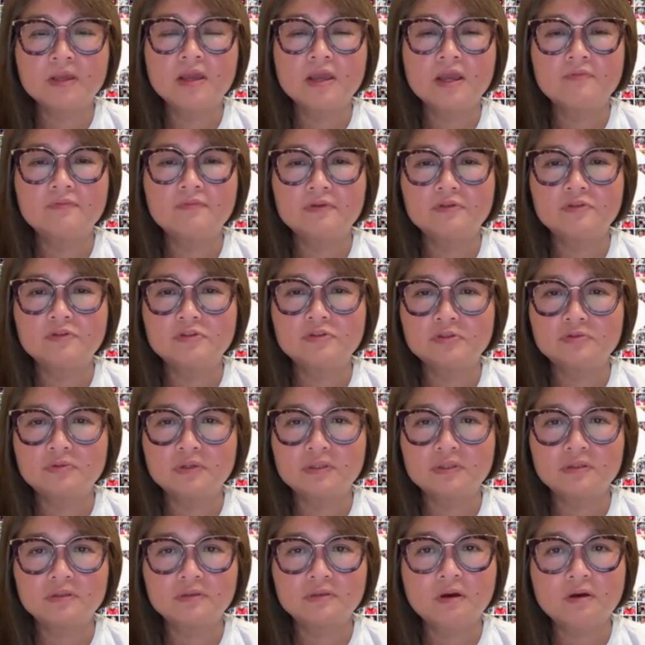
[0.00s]
Even
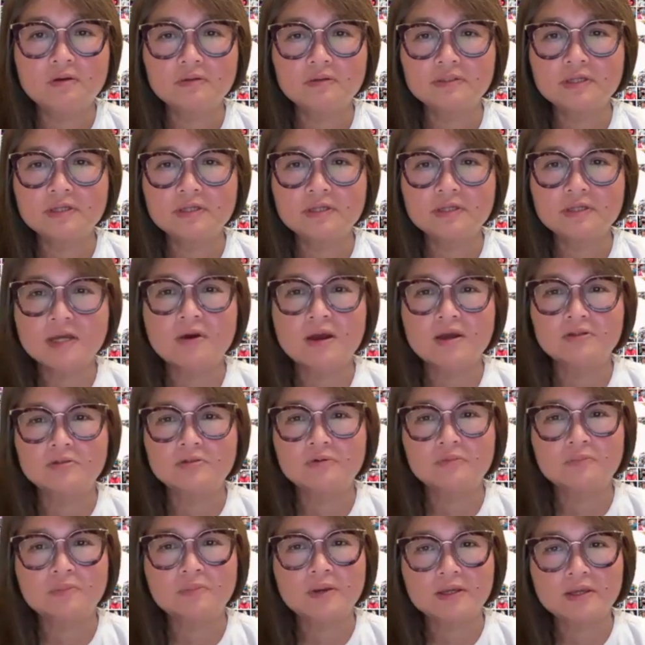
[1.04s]
during the lockdown, I
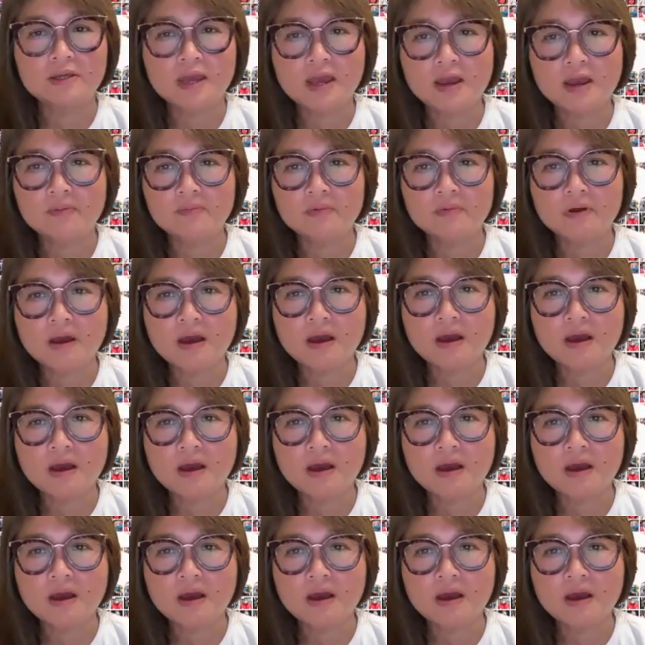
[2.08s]
took my camera